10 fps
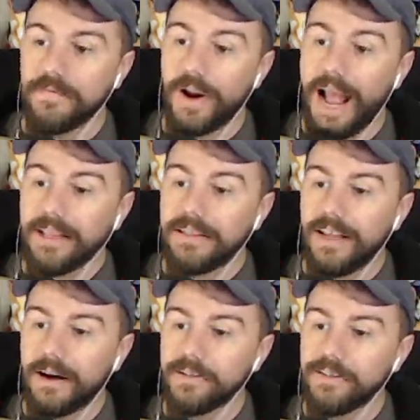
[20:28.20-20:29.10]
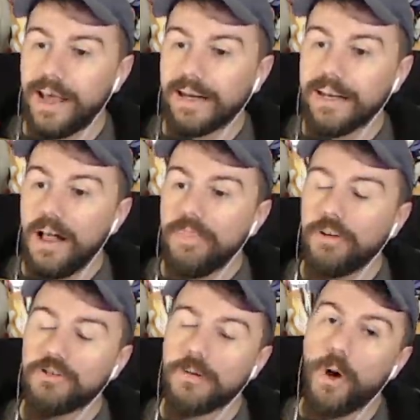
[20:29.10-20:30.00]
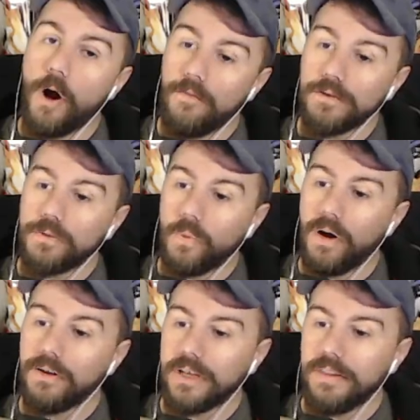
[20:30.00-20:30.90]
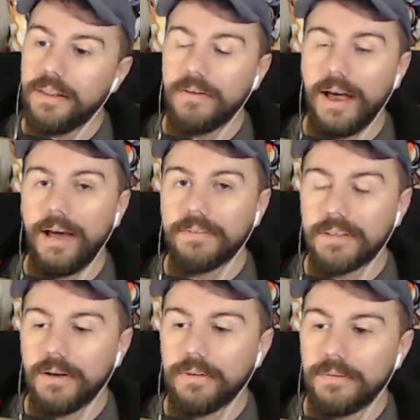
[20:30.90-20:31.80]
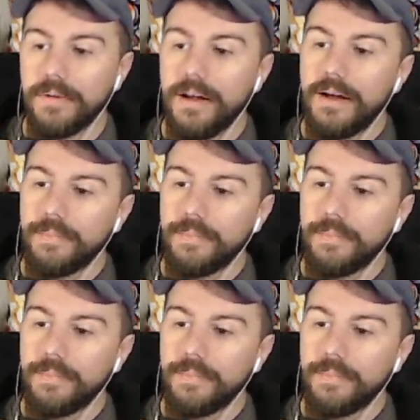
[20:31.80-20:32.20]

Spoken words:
If you're at the tower stack, they'll jump over the walls and then you'll have to kill them.